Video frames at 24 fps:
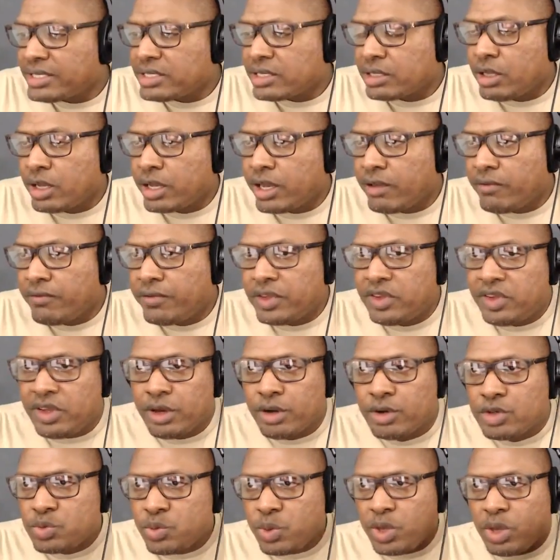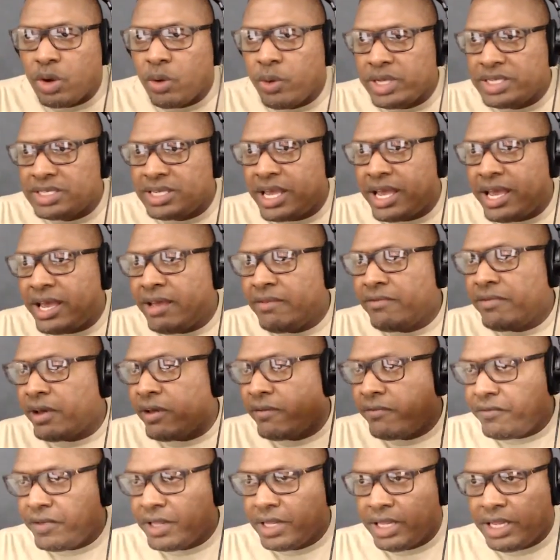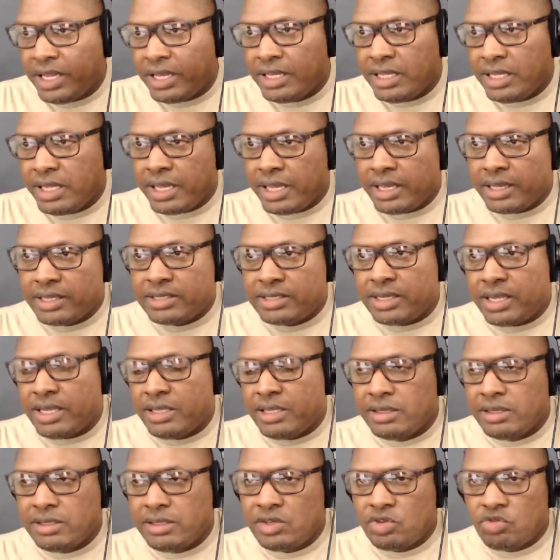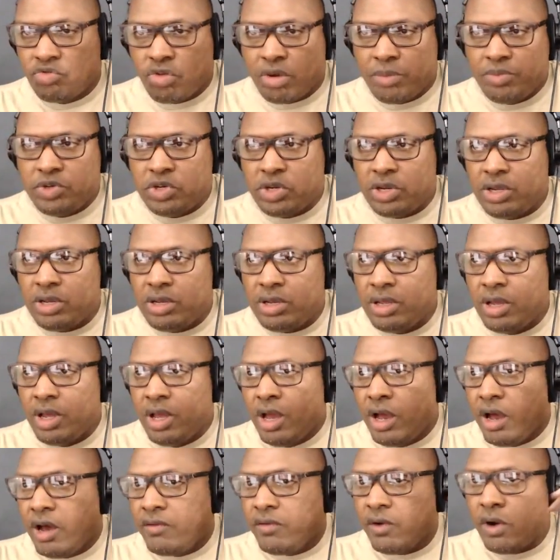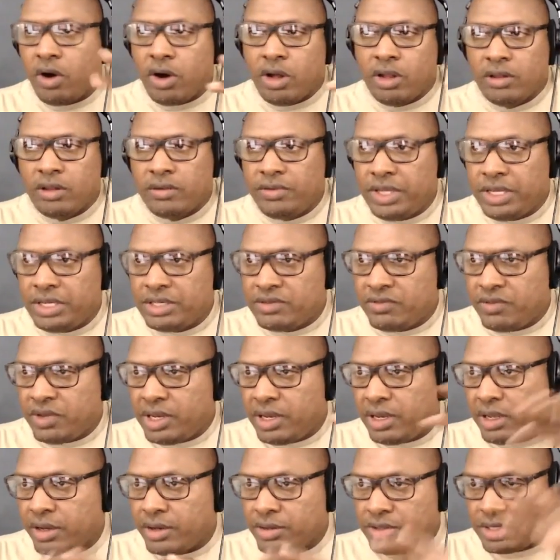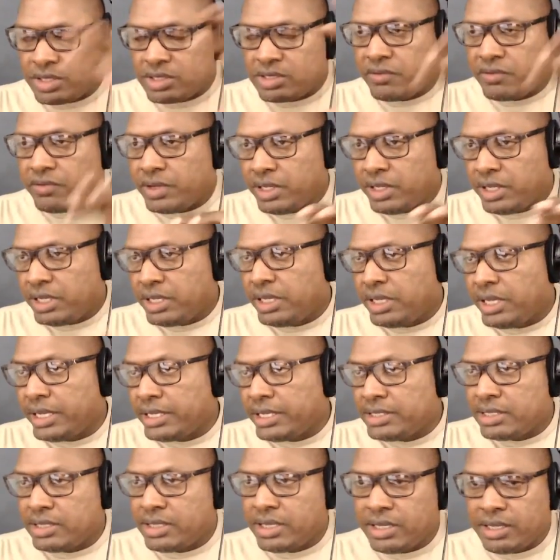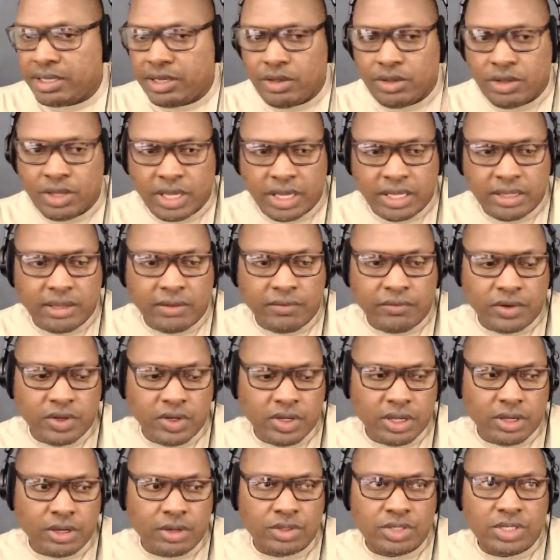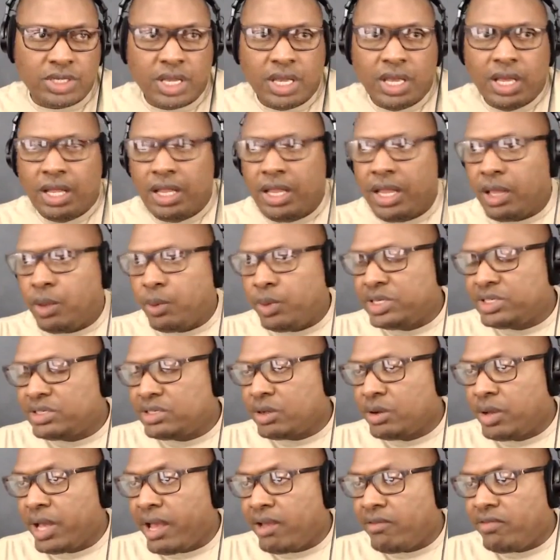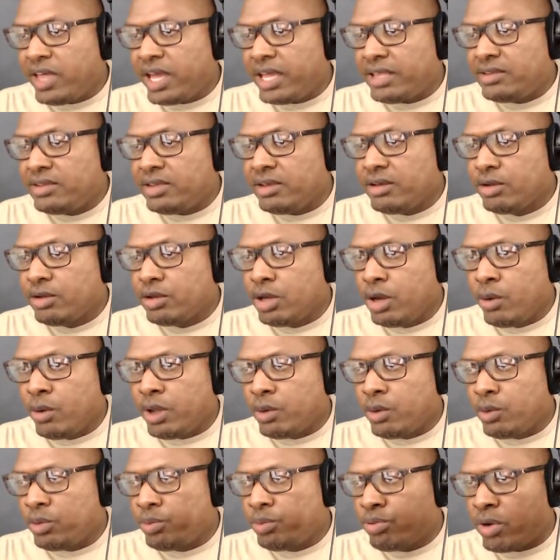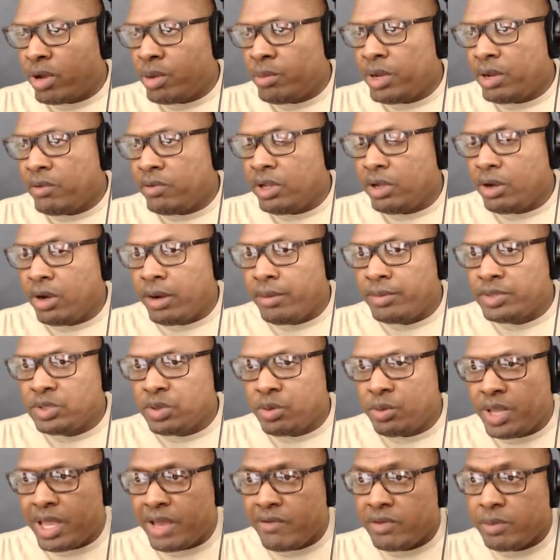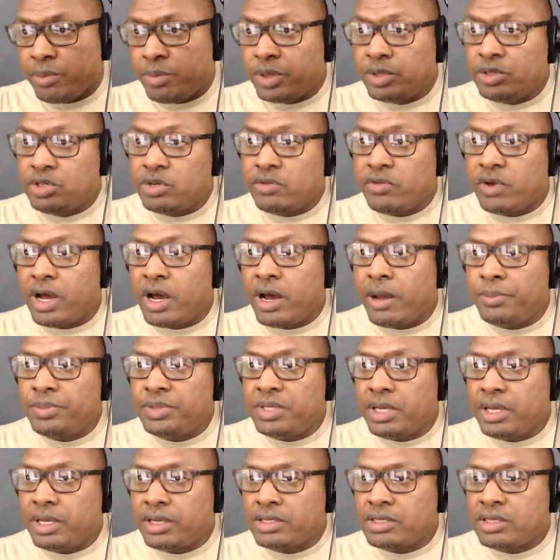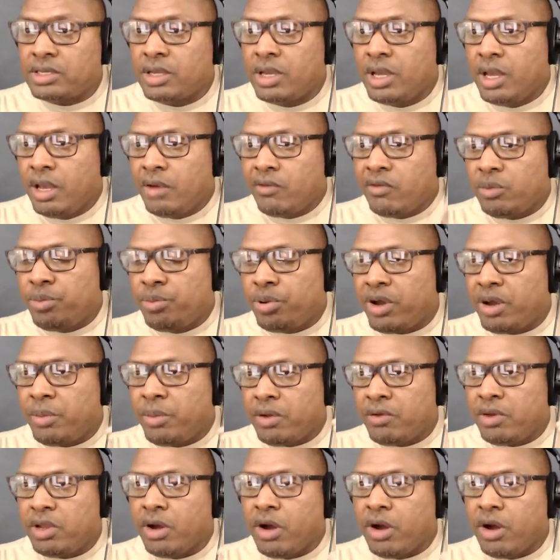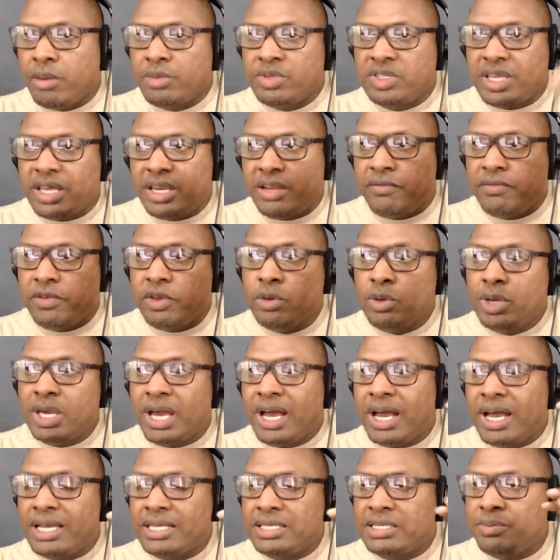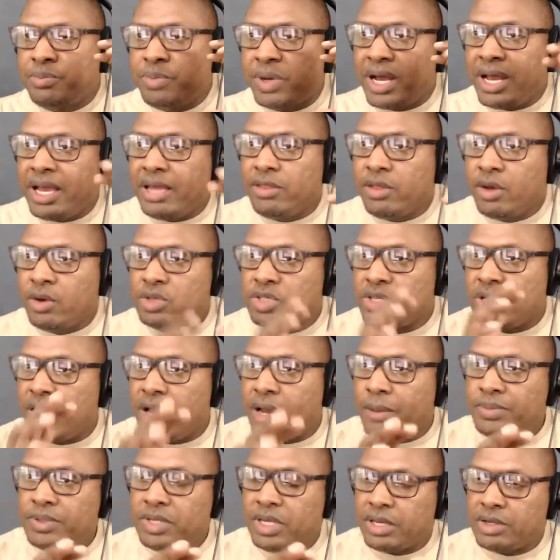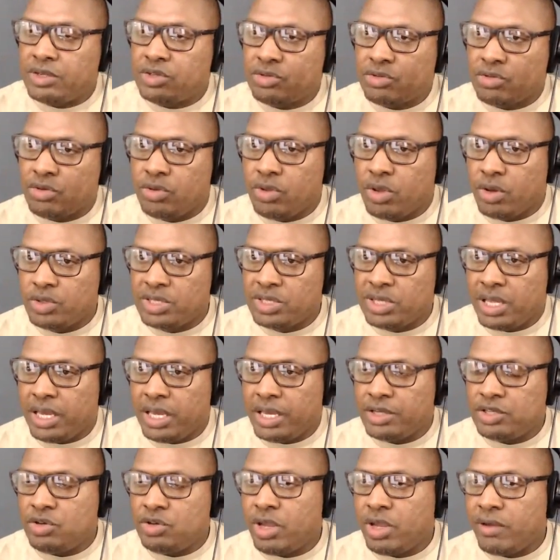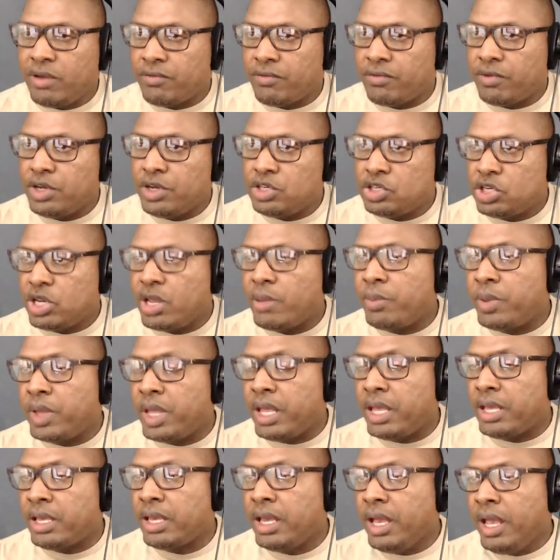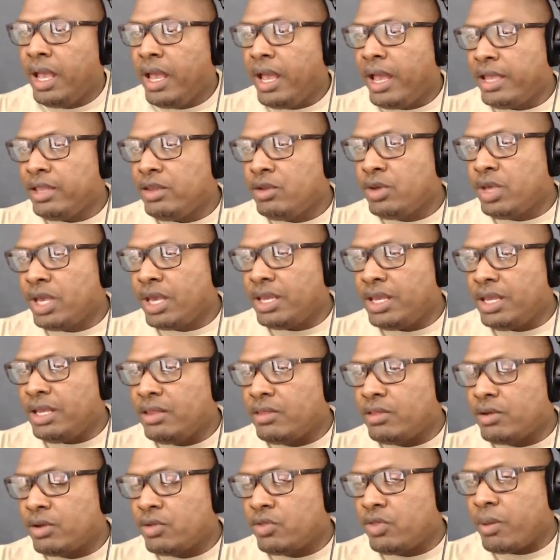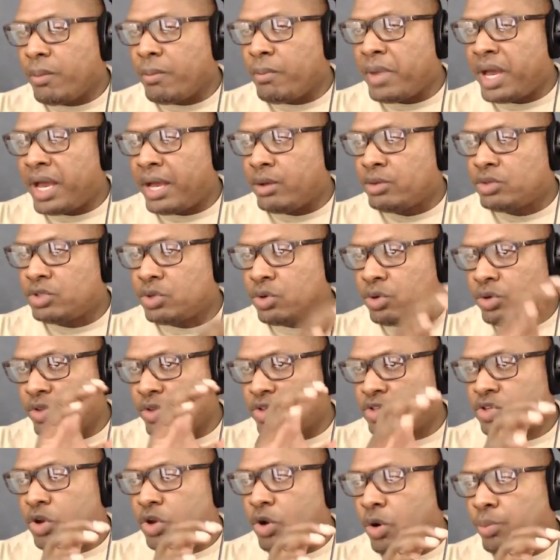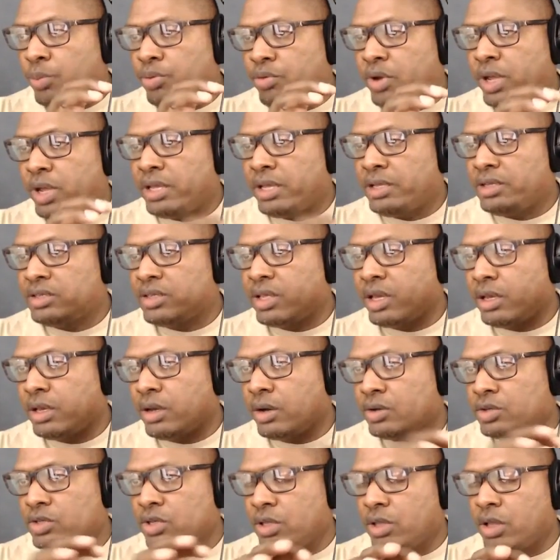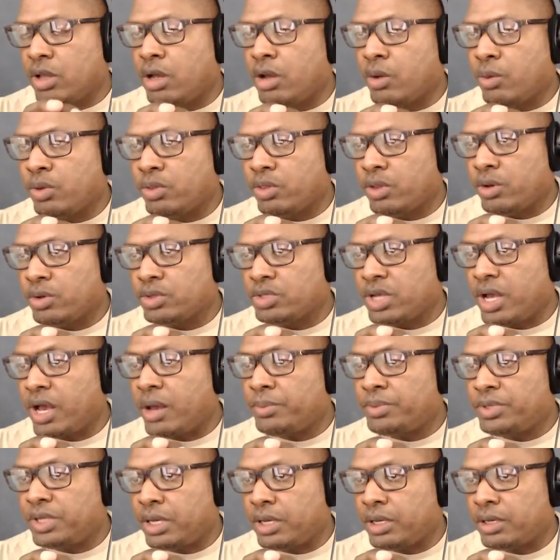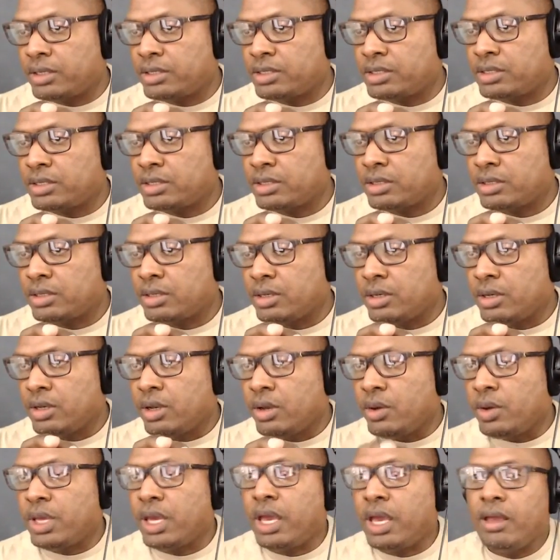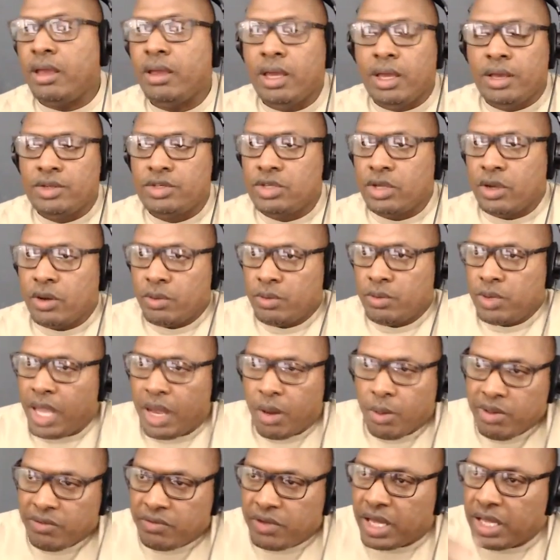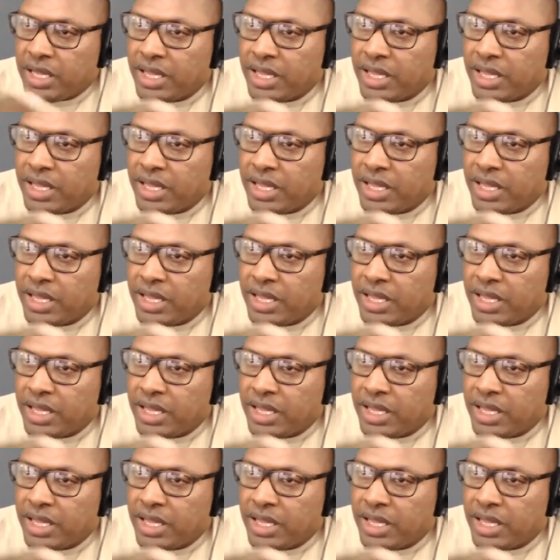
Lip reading: are looking for deals, we always have affiliate links in the description of all of these videos. There's affiliate links in there that you can get different deals. Like we still have that deal going with Primary Arms where we have a bunch of optics from Primary Arms that if you guys buy those optics through those links, you get free shipping and you get either the mount or the scope rings that goes along with those optics. Okay. So yeah, we've got